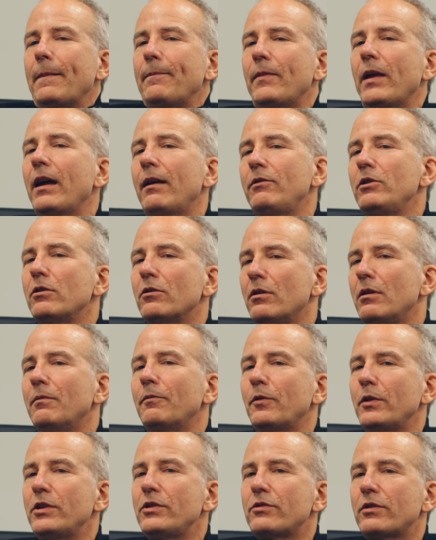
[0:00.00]
having your
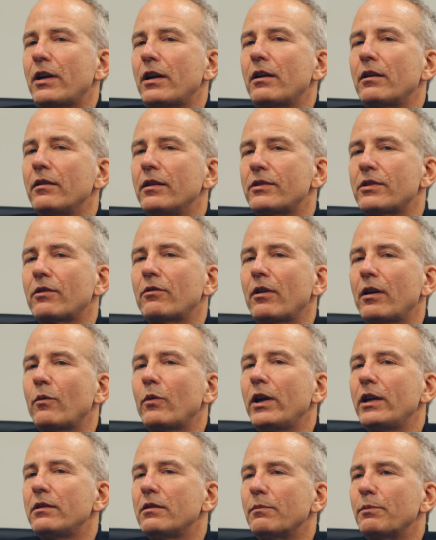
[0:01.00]
home freeze dryer is a great
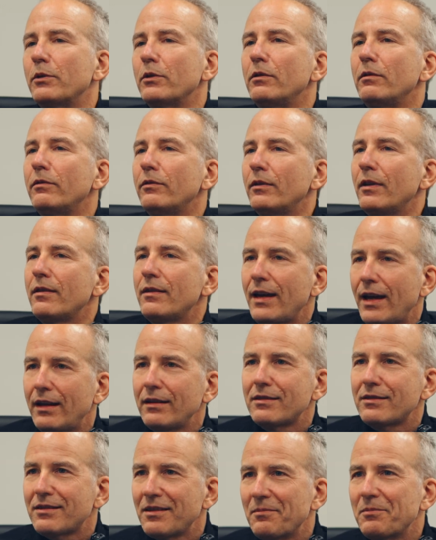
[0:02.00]
way to prove
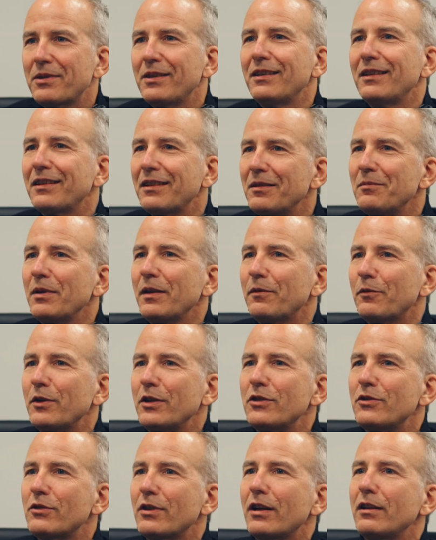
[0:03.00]
that something can be
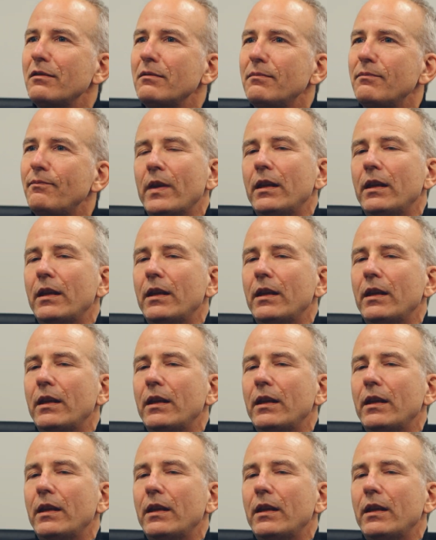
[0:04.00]
freeze dried.